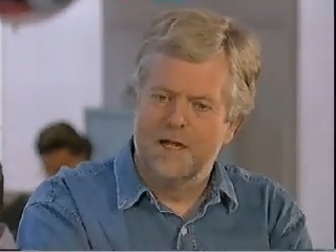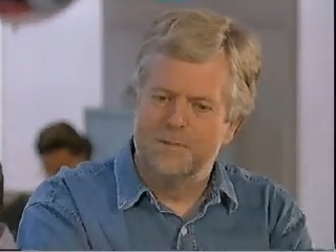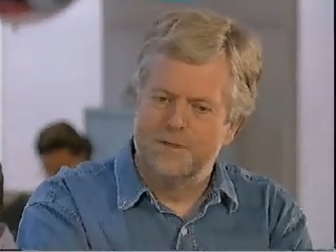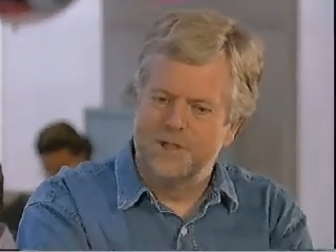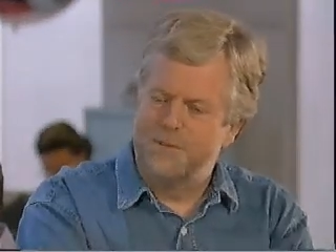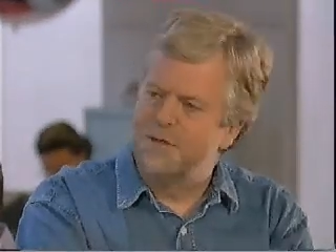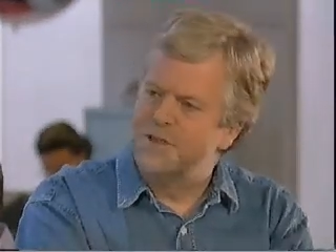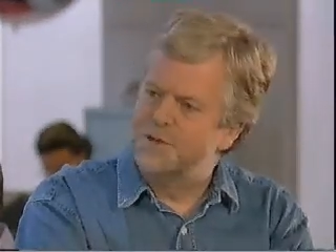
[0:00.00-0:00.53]

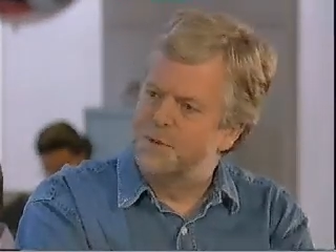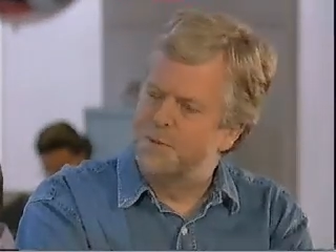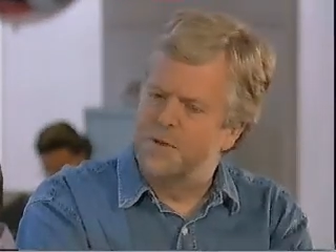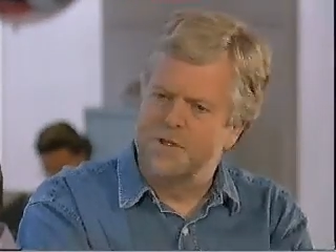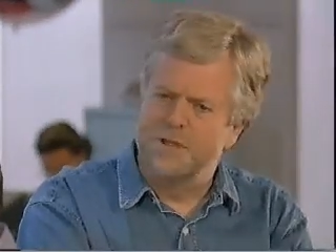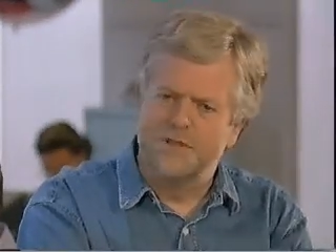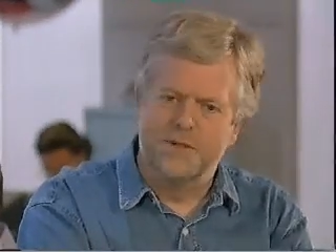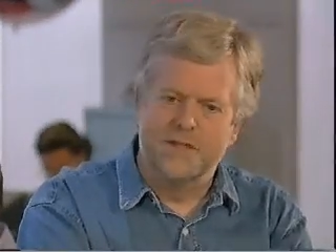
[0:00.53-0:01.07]
pretty pleased with
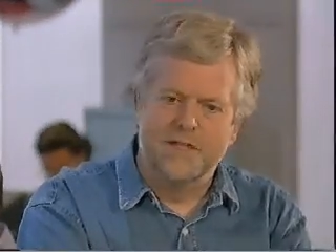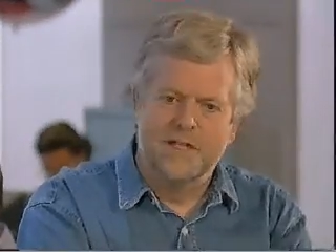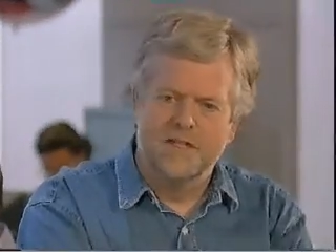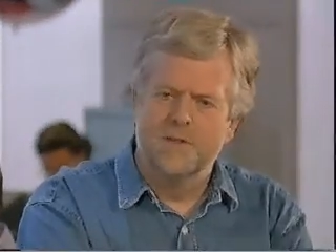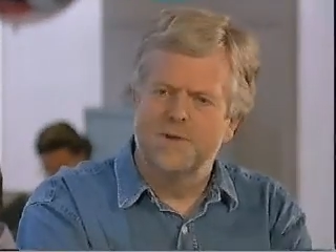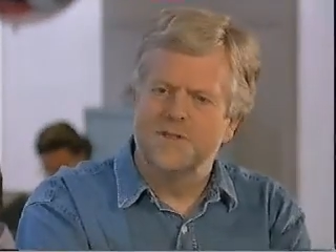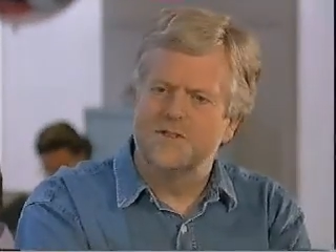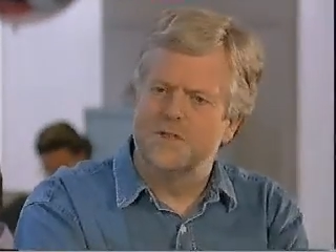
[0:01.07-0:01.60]
what they're doing.
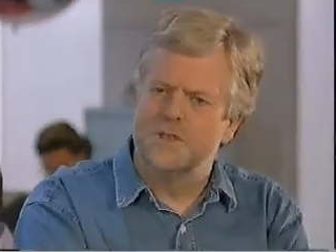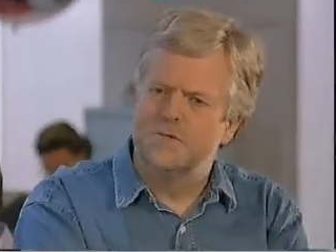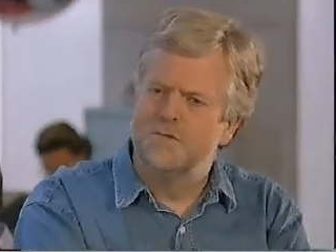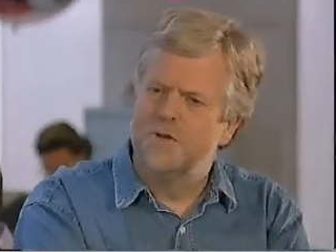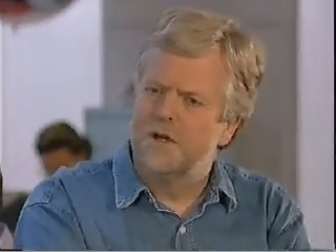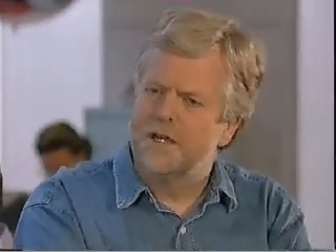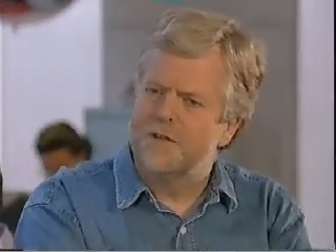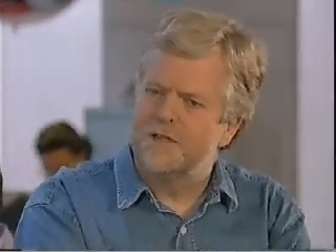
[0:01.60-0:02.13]
The bits that are
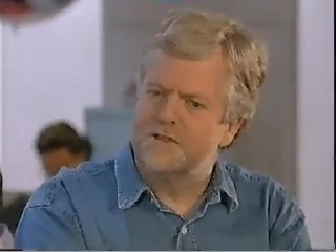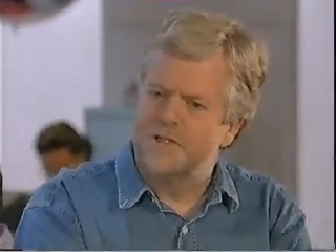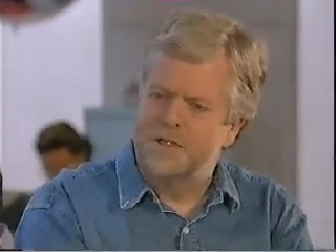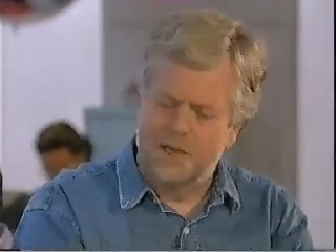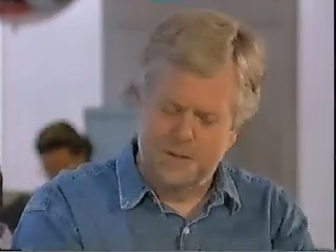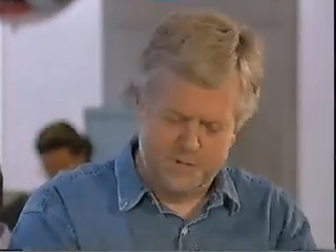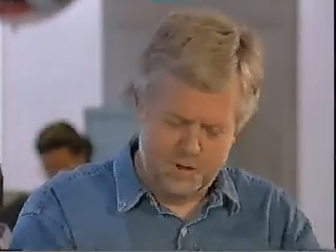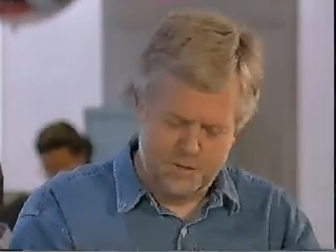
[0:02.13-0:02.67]
wrong, I think there's a
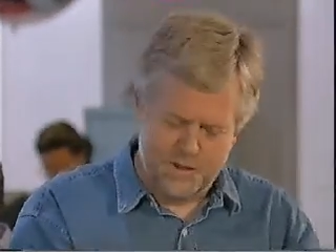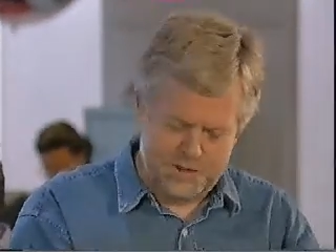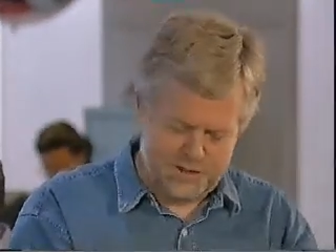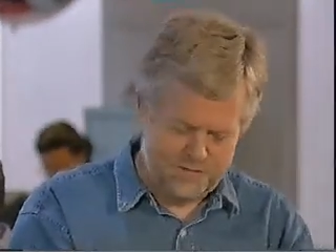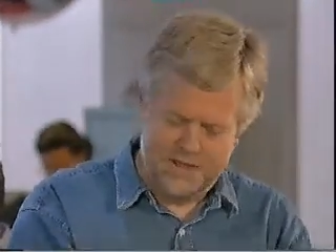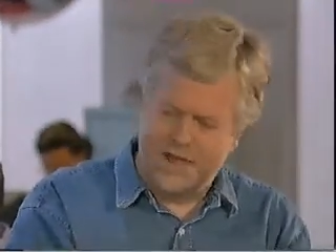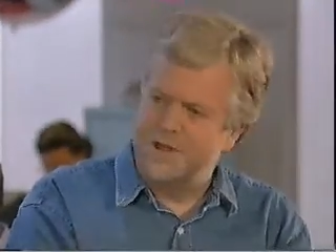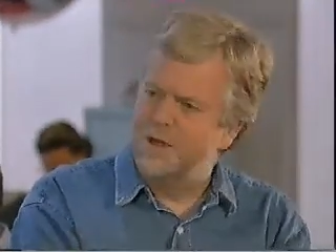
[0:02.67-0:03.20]
little too
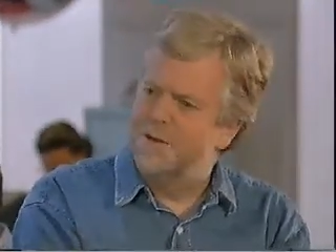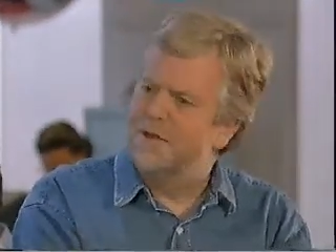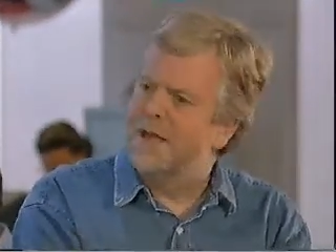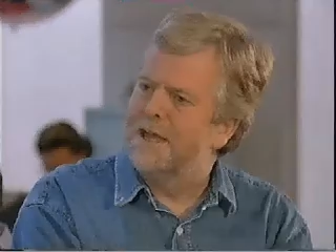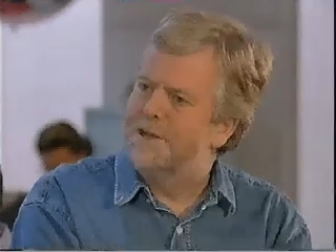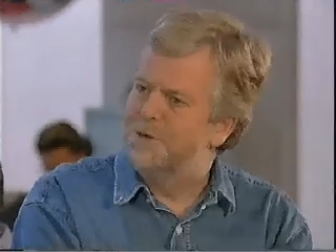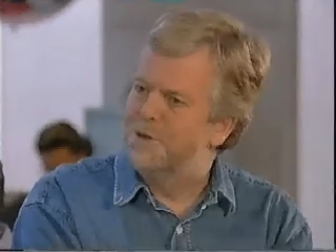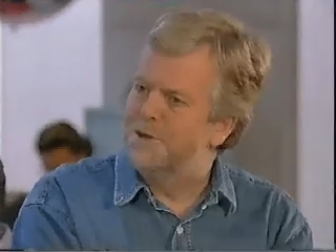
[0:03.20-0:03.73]
much of the adult
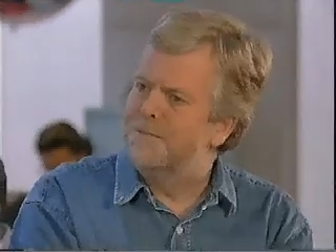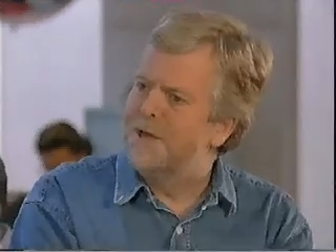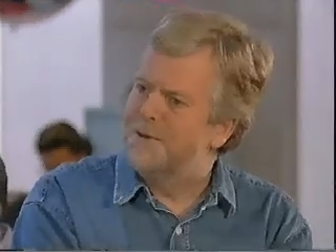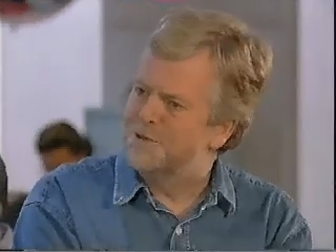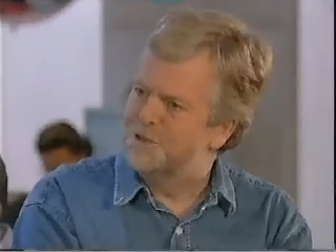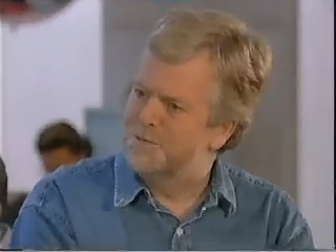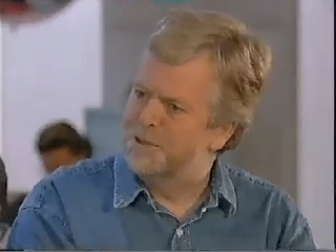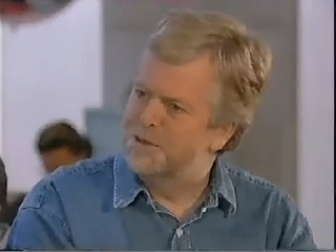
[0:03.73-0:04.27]
hand on the
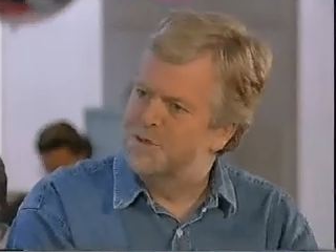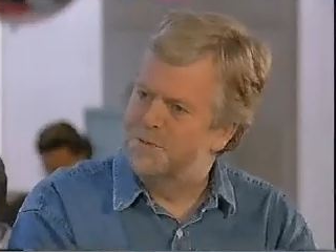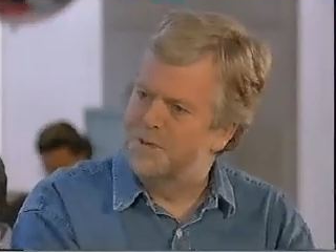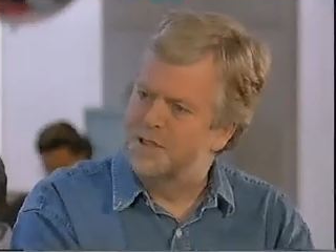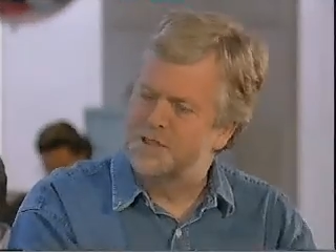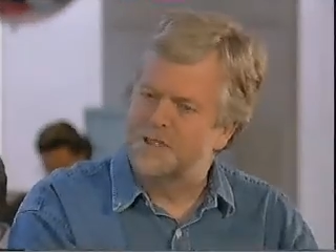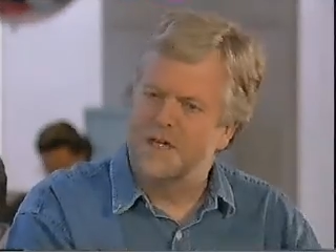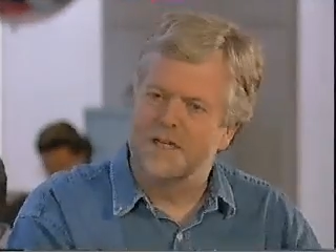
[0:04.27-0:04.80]
mouse and a bit too
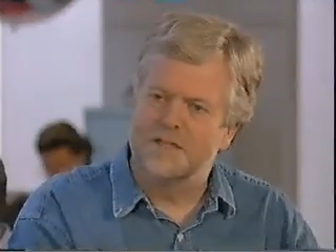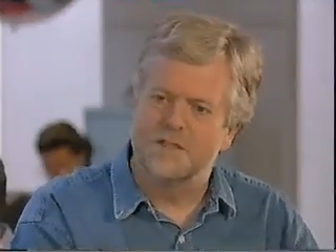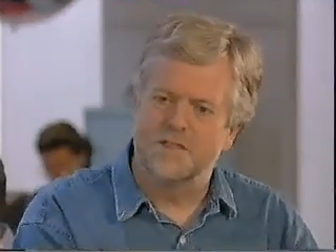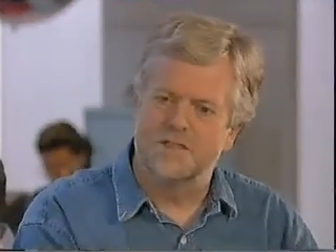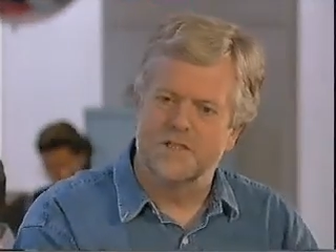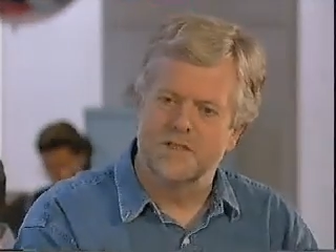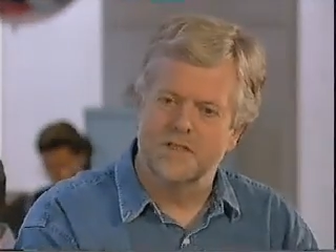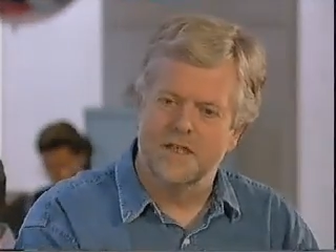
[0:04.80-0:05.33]
much
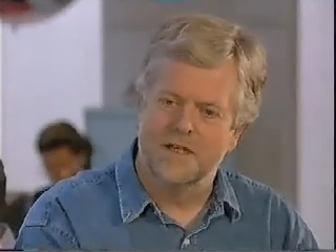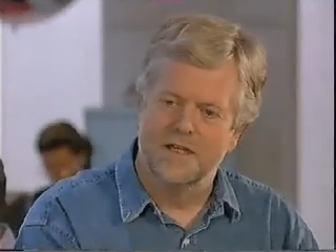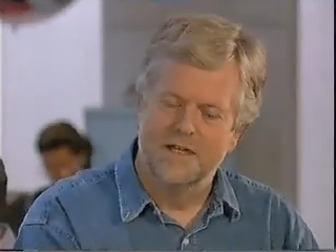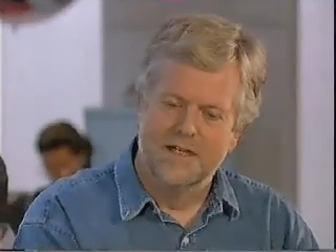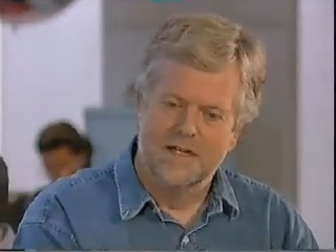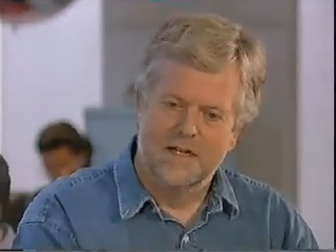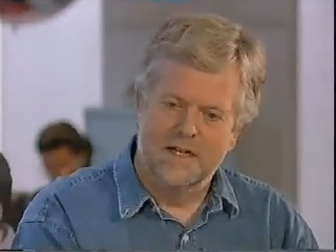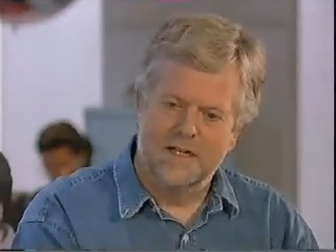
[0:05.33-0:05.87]
guidance
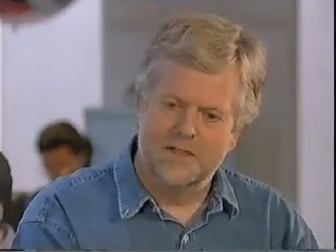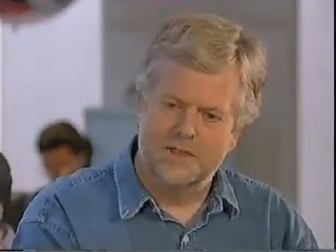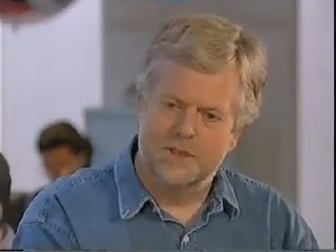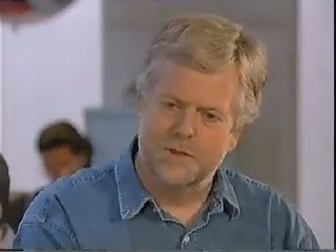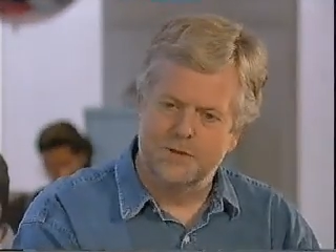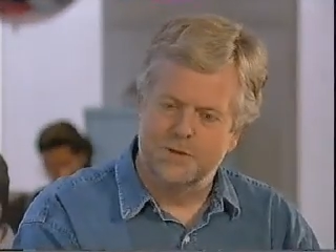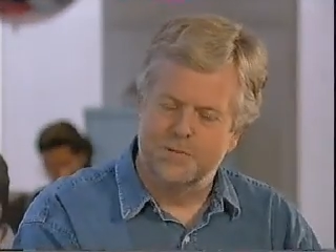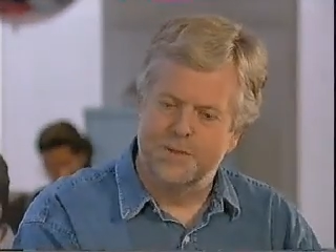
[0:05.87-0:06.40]
and
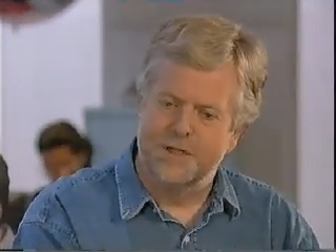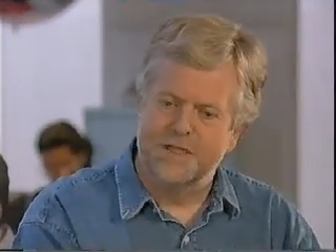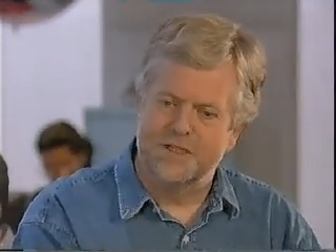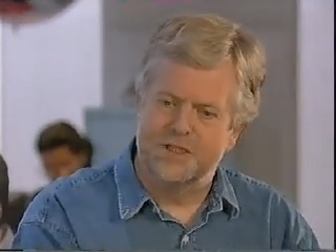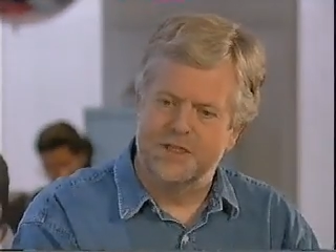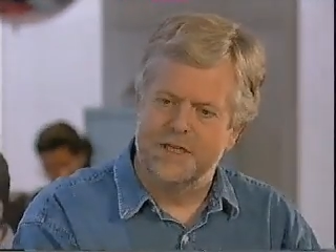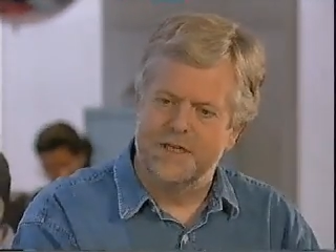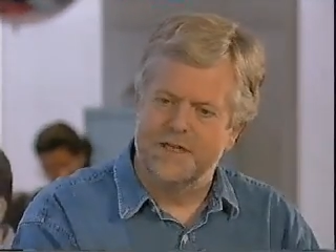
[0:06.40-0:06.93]
children
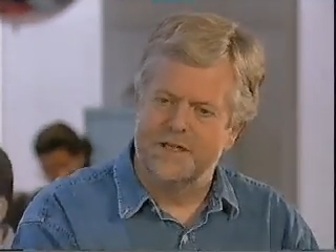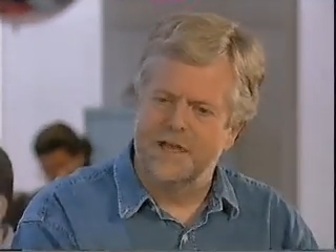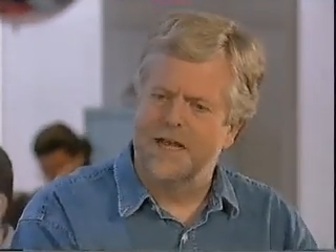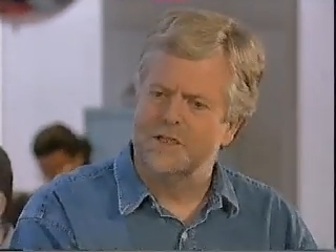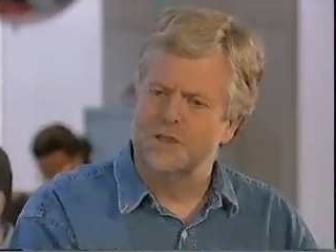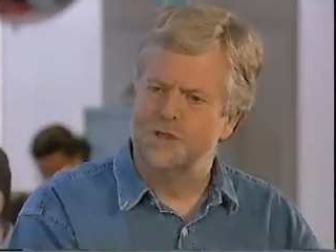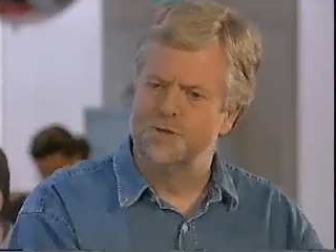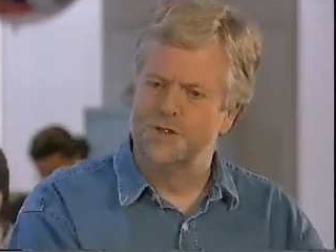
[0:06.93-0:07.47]
being steered
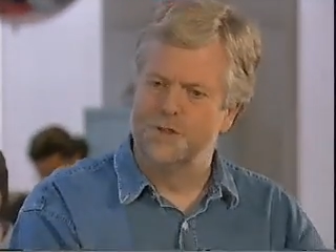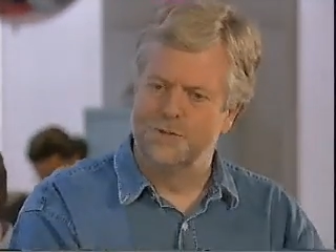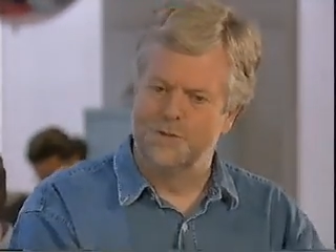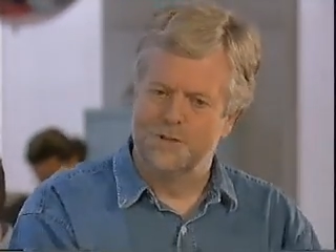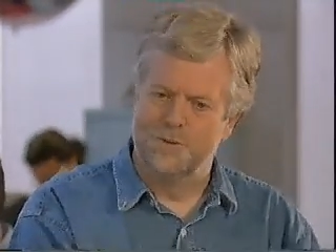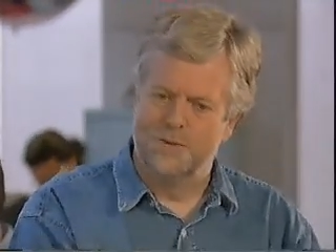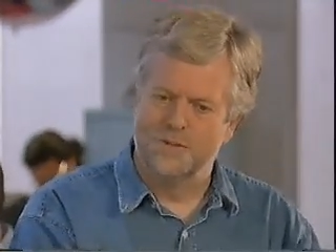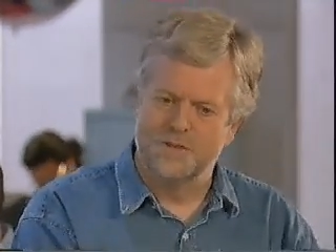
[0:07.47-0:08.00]
and
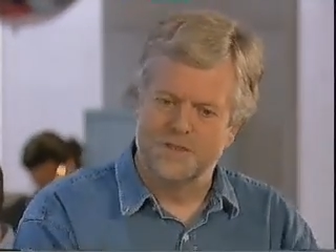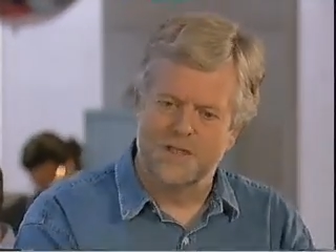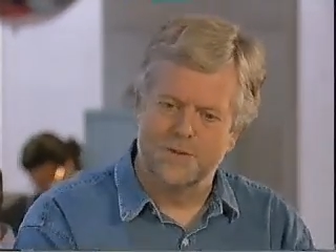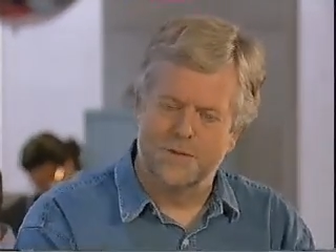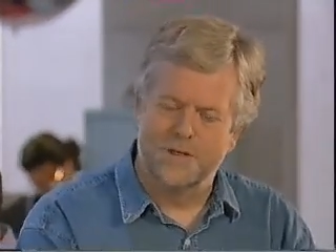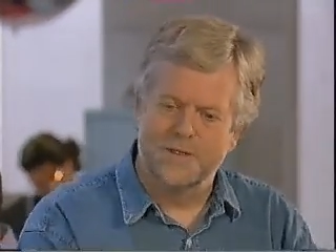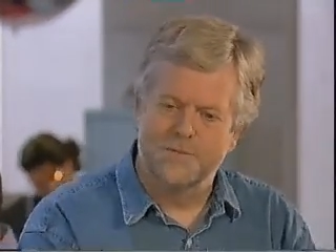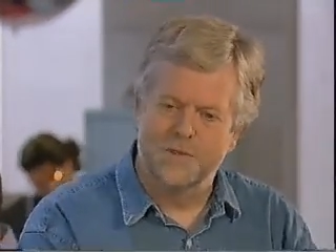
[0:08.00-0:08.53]
drilled towards
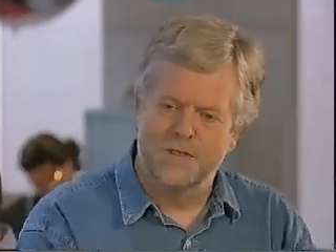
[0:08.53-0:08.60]
something.